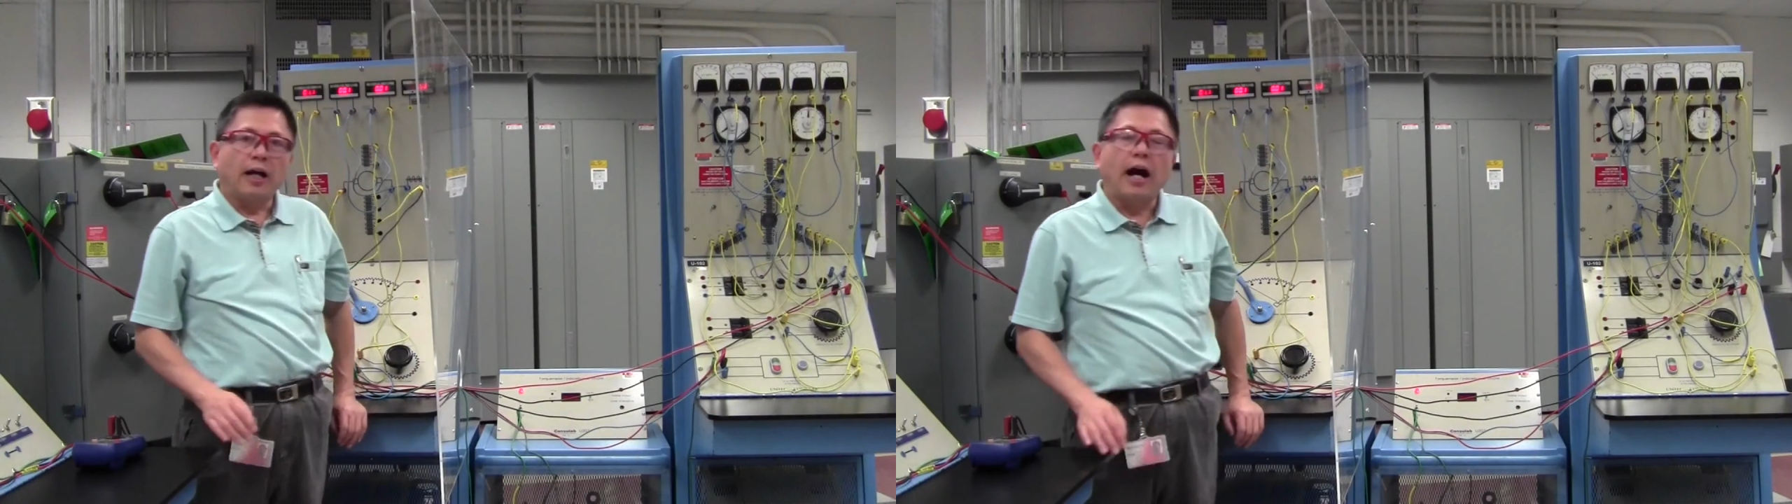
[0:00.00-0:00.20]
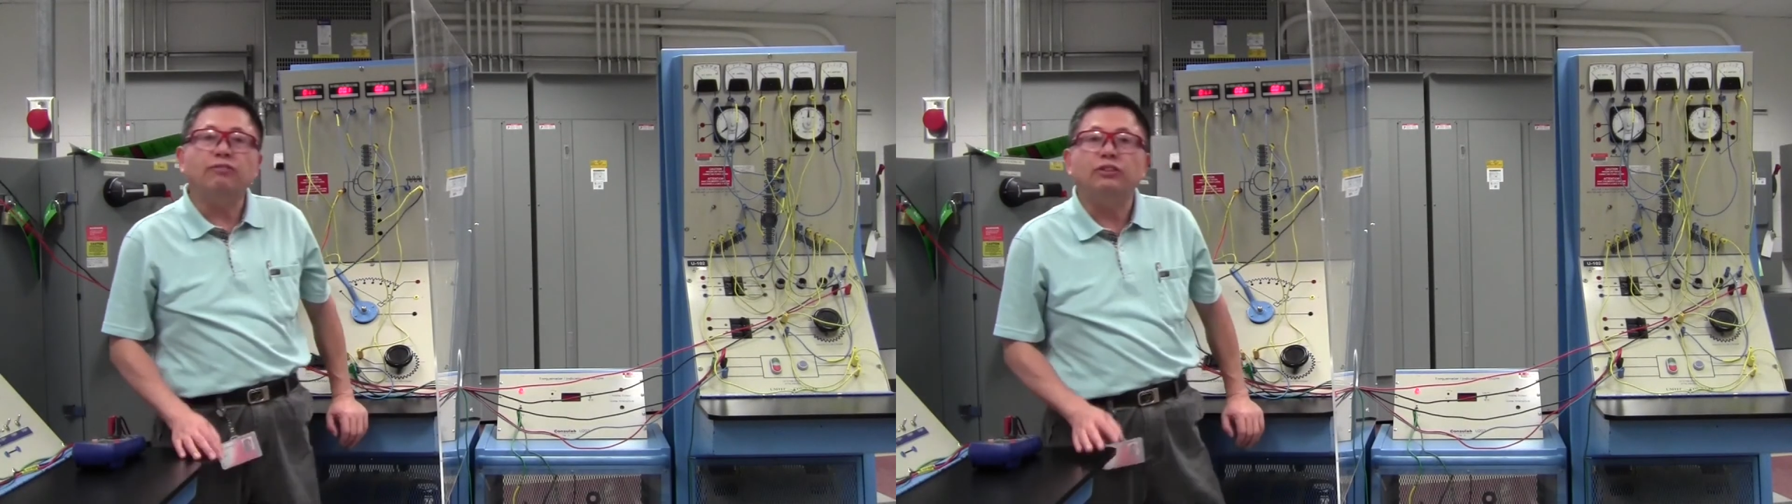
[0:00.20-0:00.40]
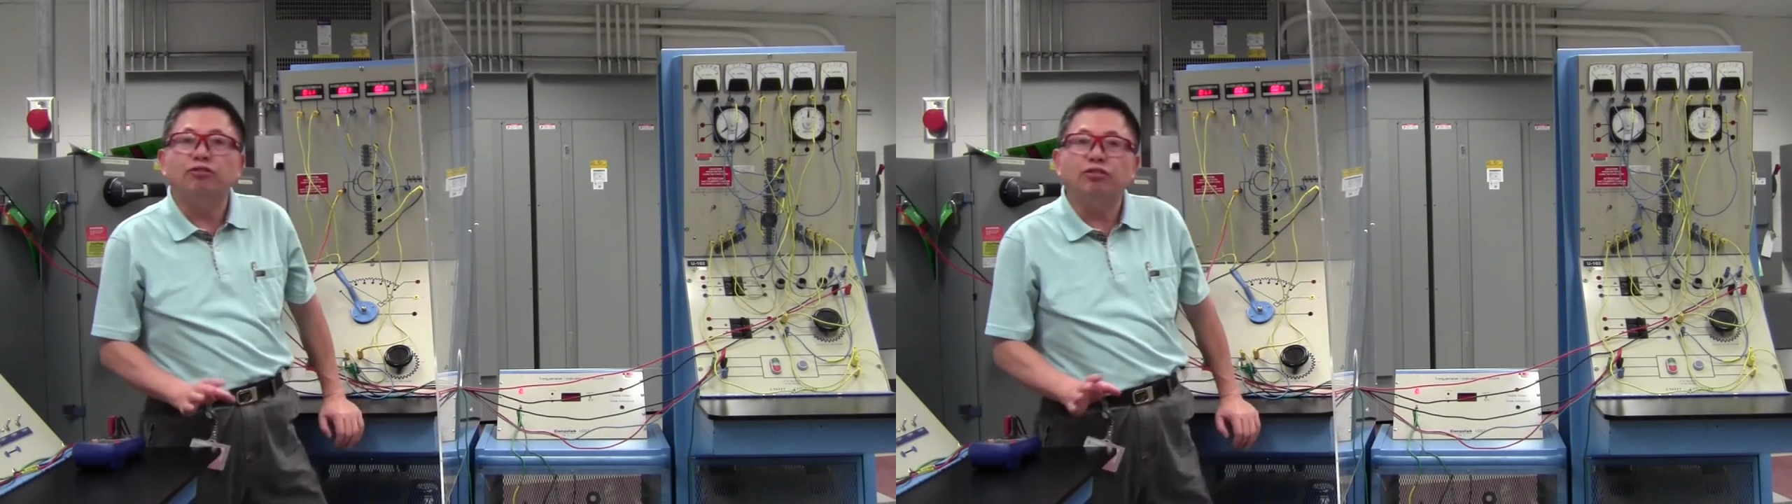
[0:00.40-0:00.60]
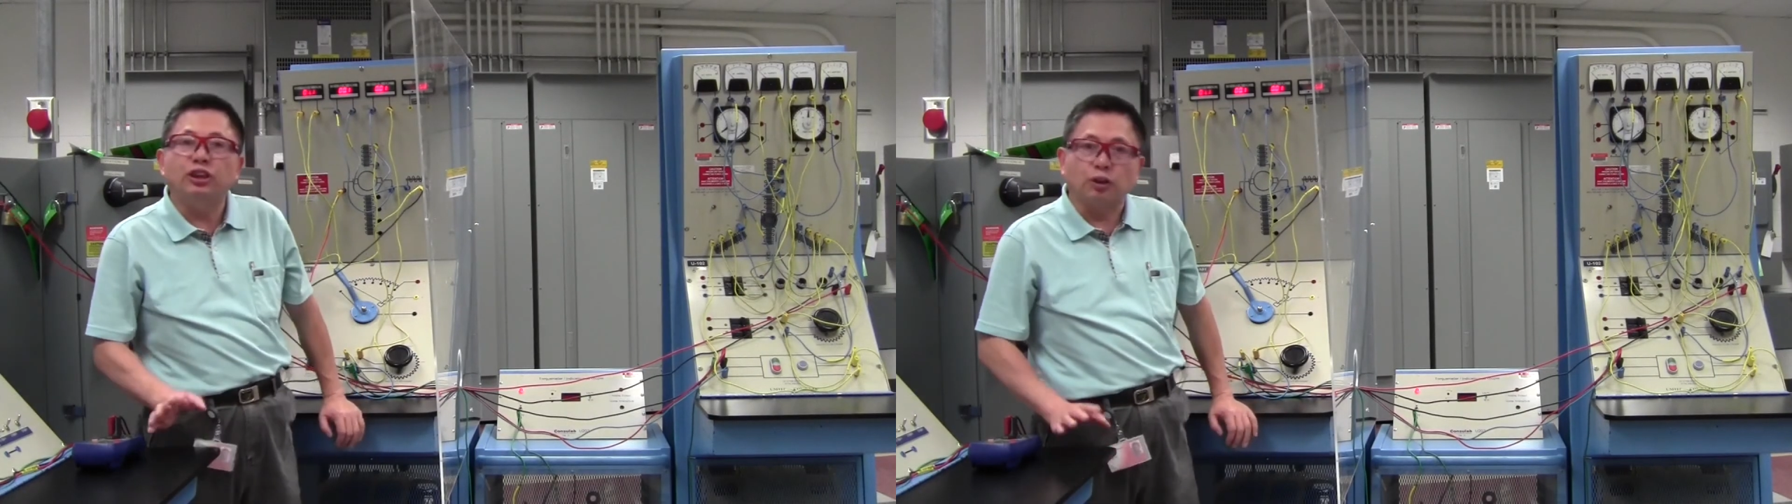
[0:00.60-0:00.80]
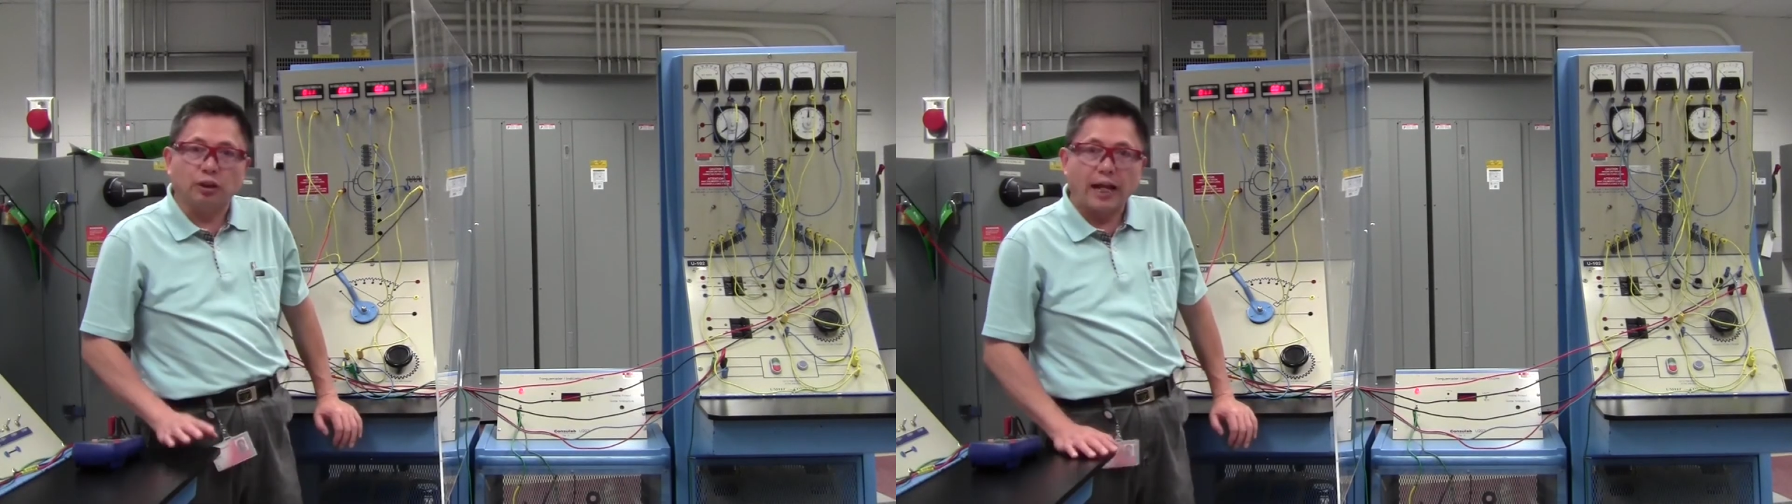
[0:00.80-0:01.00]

After you finish your